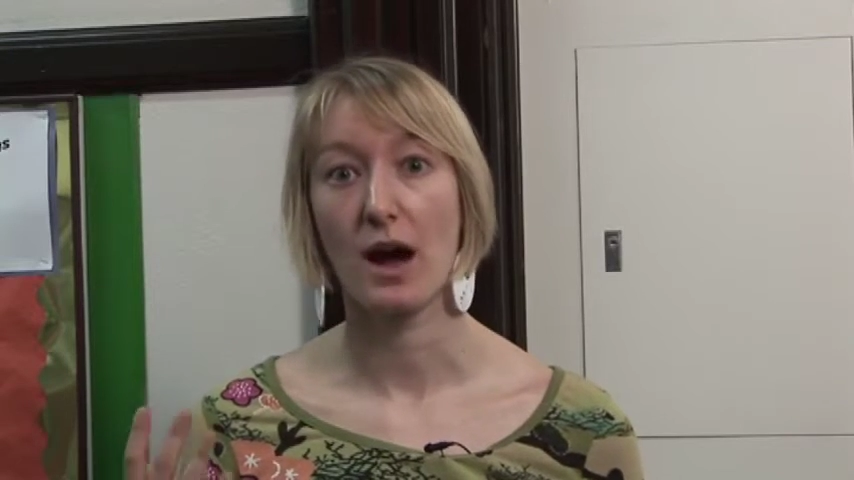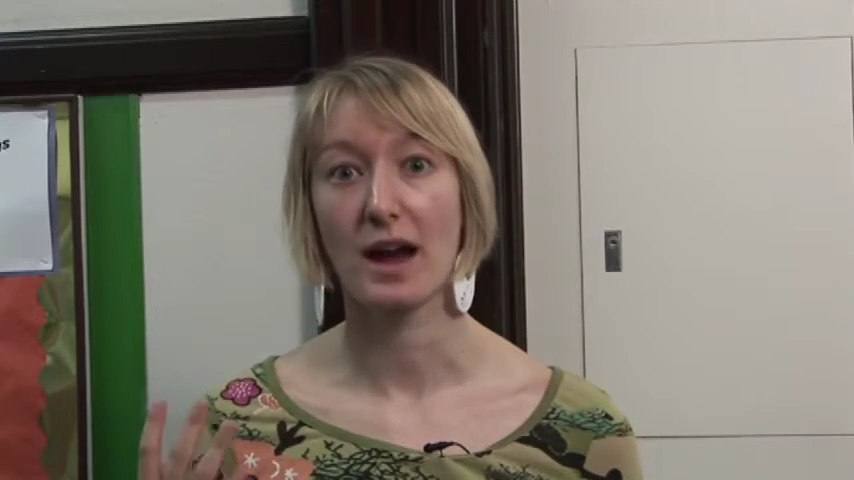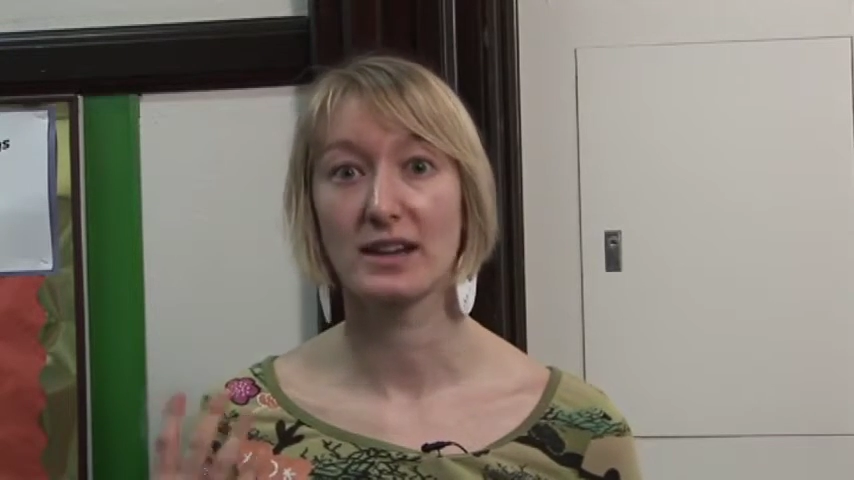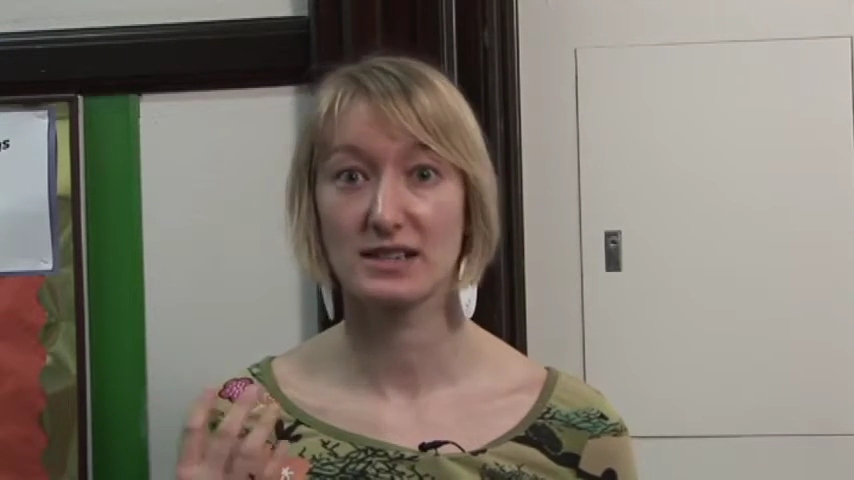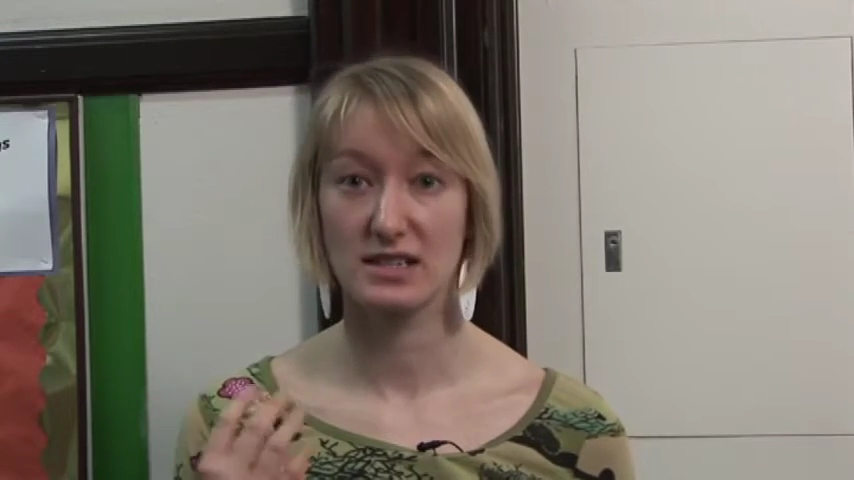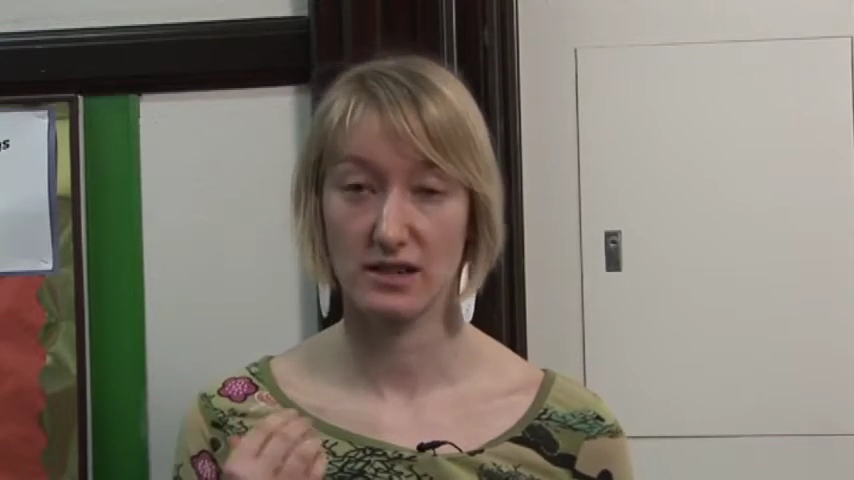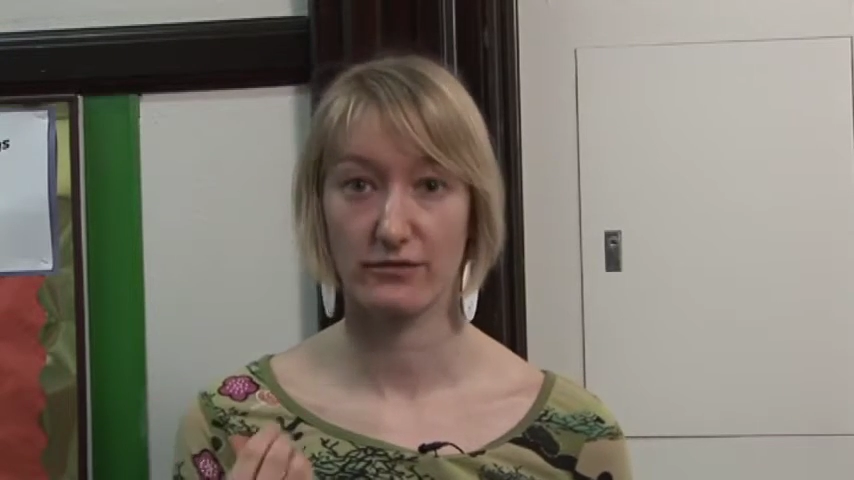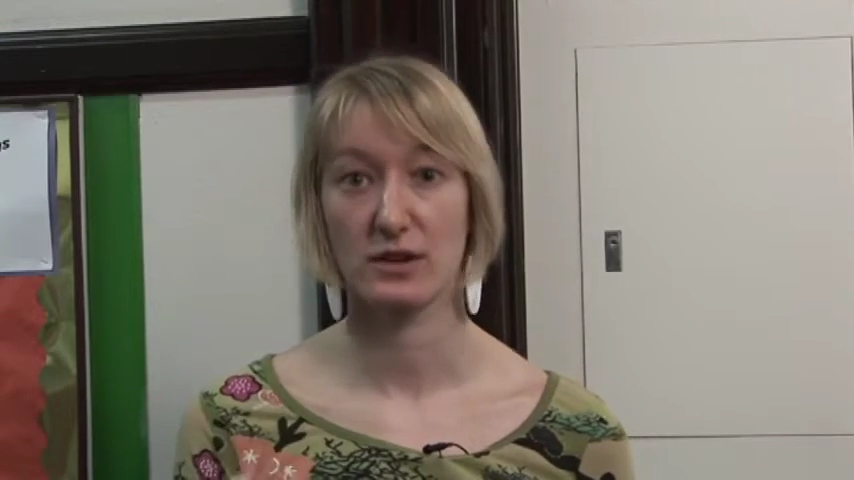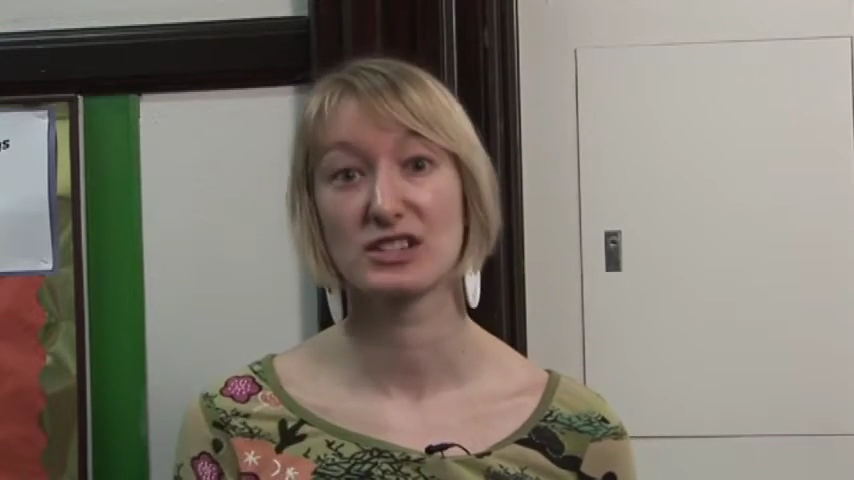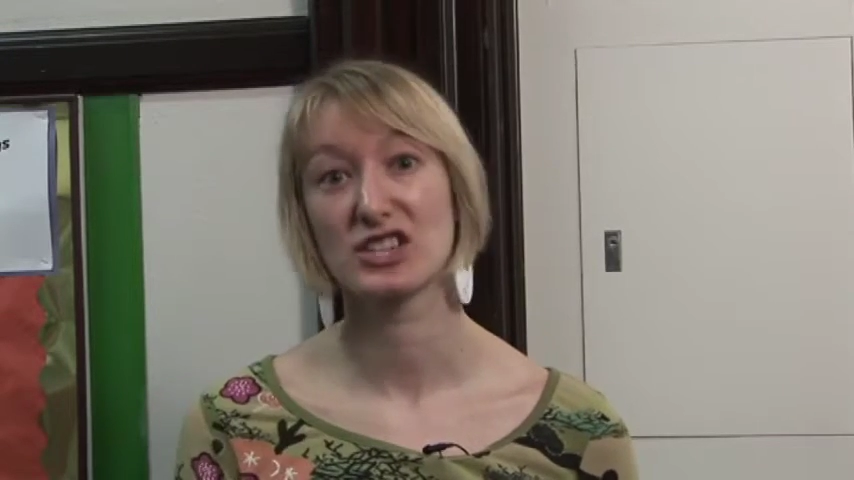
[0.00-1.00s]
I need to
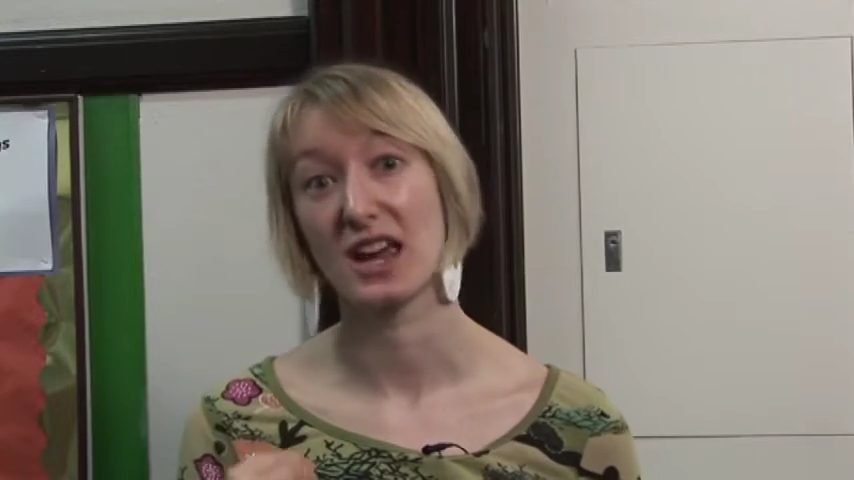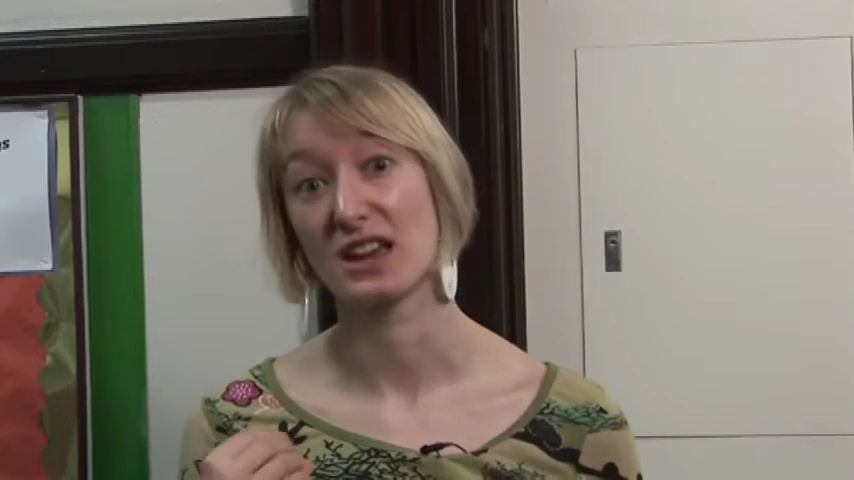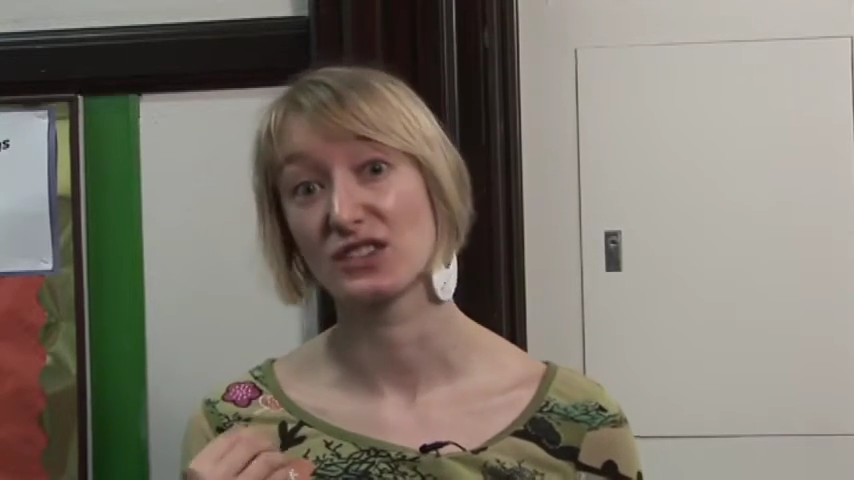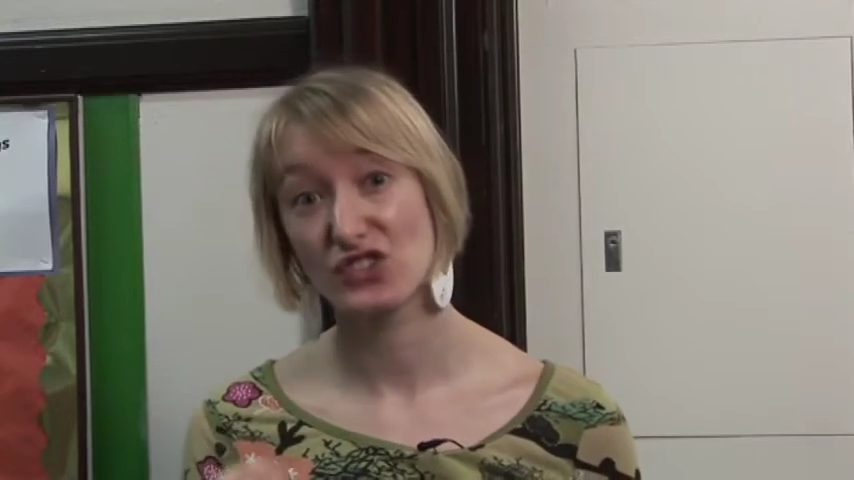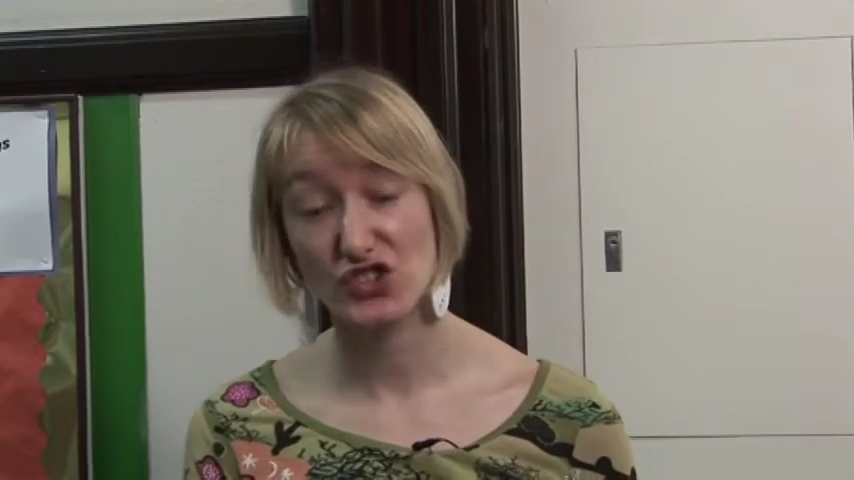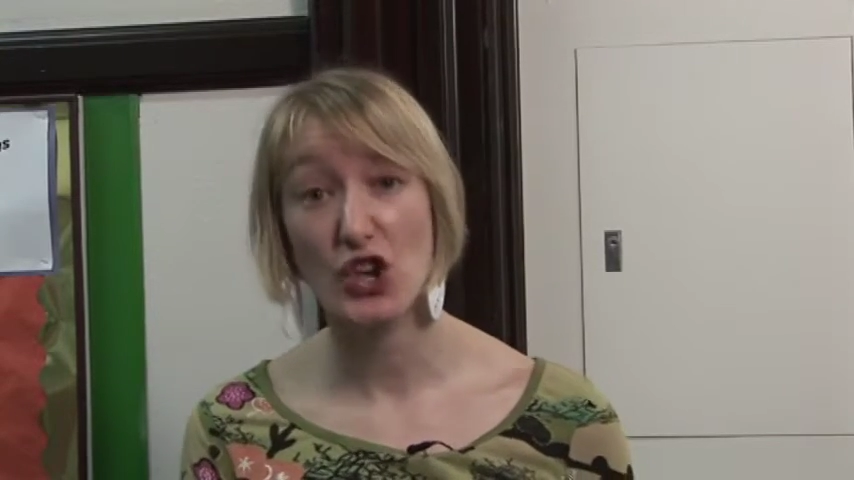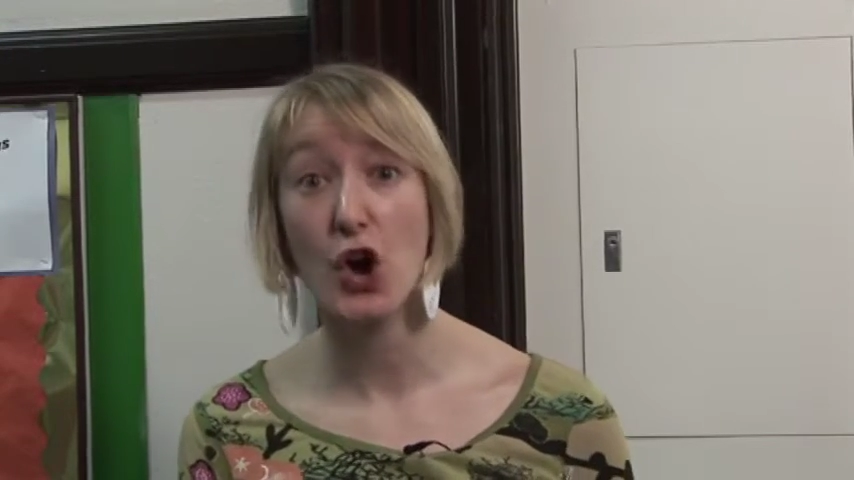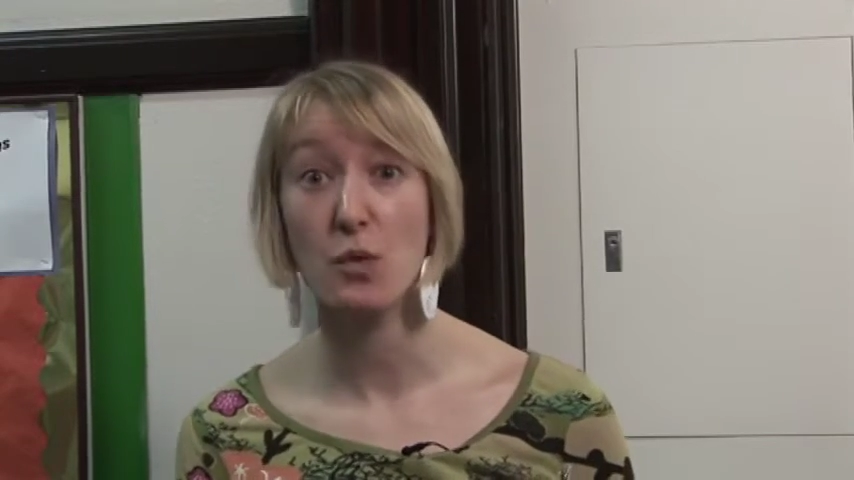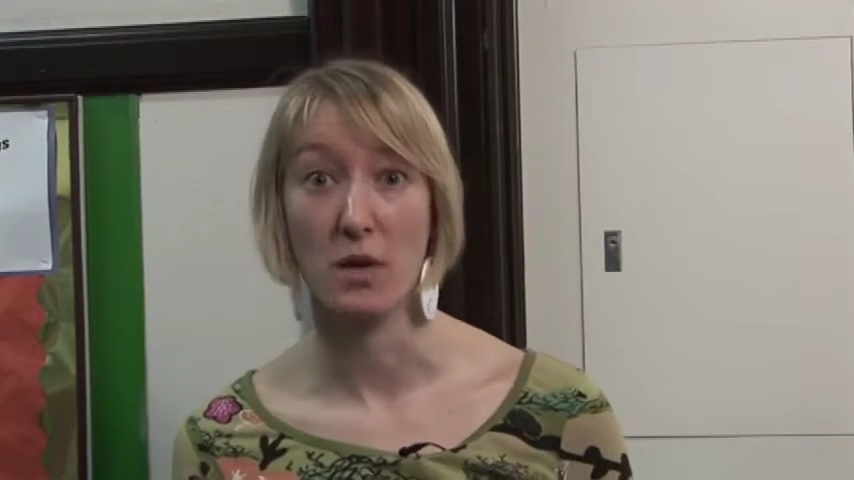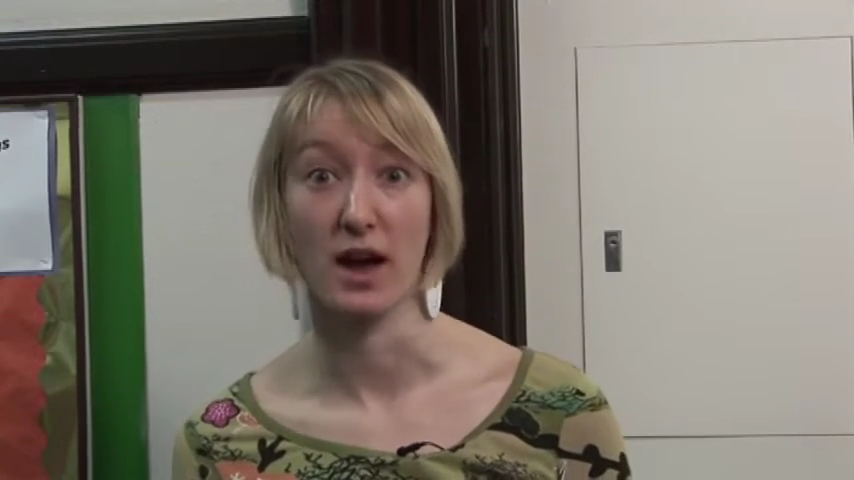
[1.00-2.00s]
differentiate
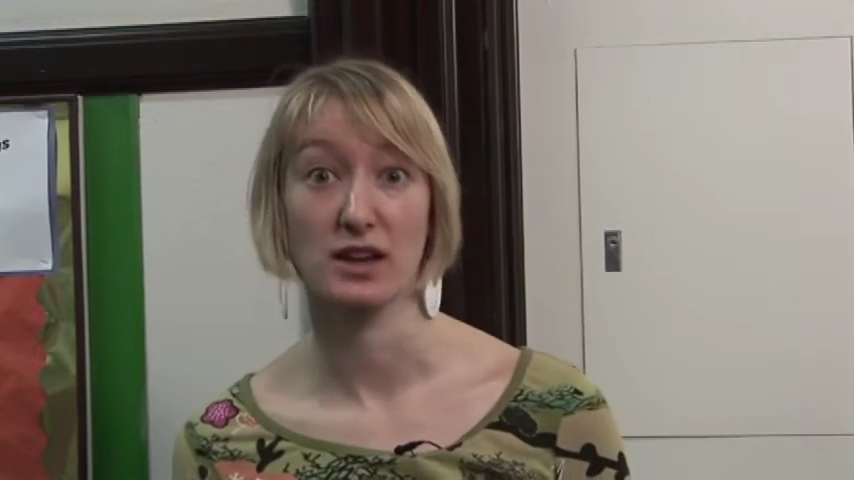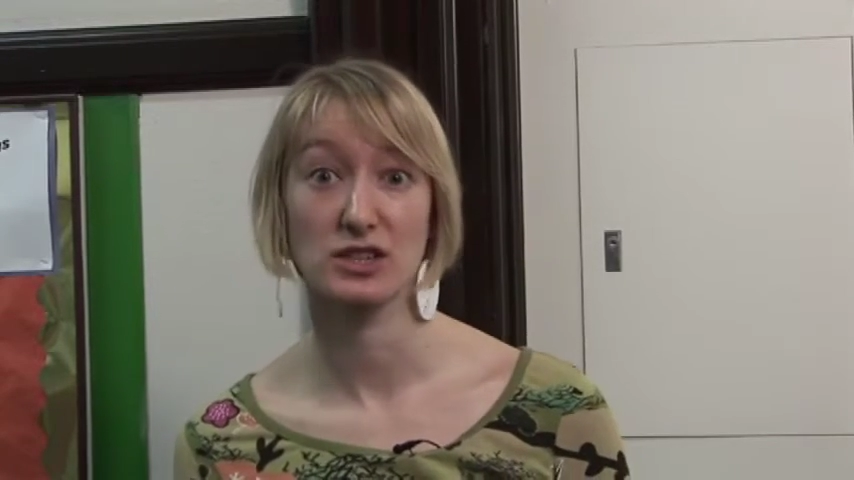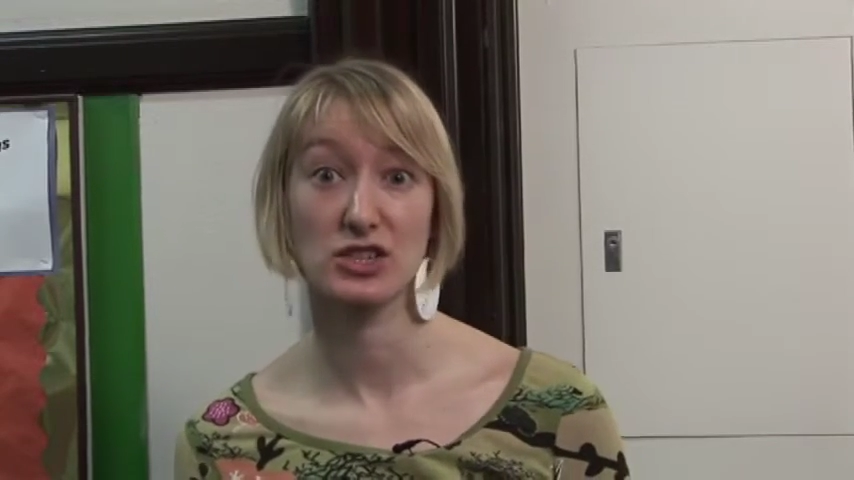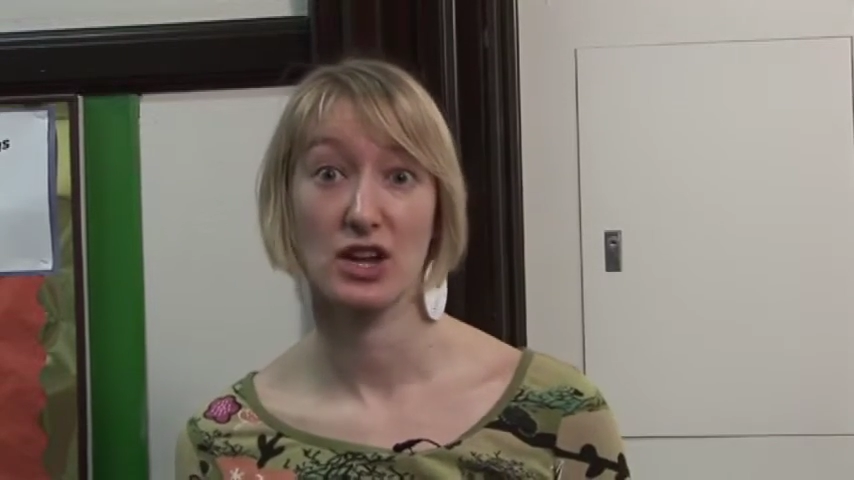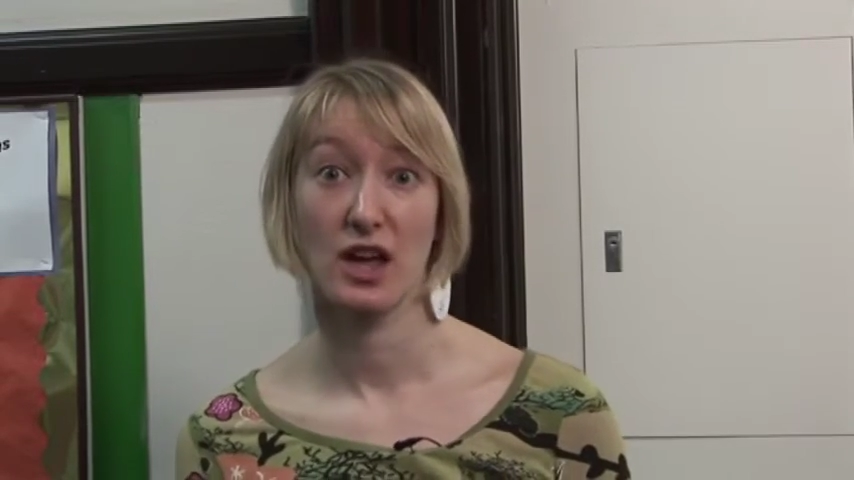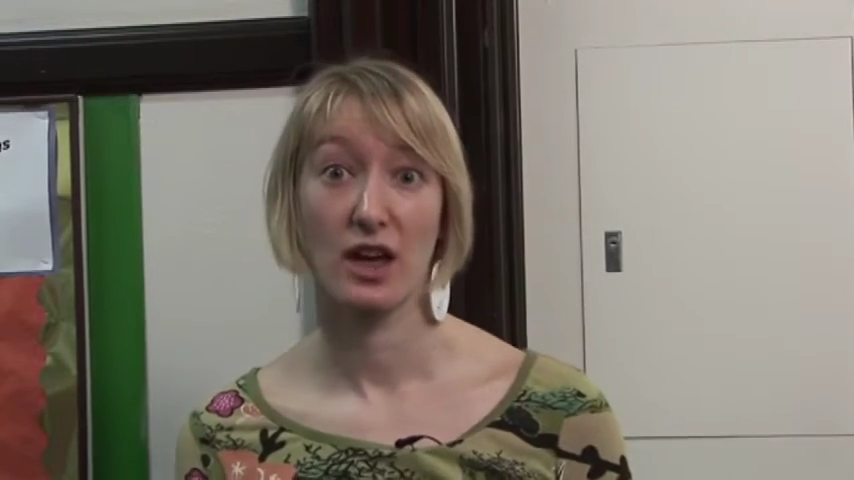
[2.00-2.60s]
so much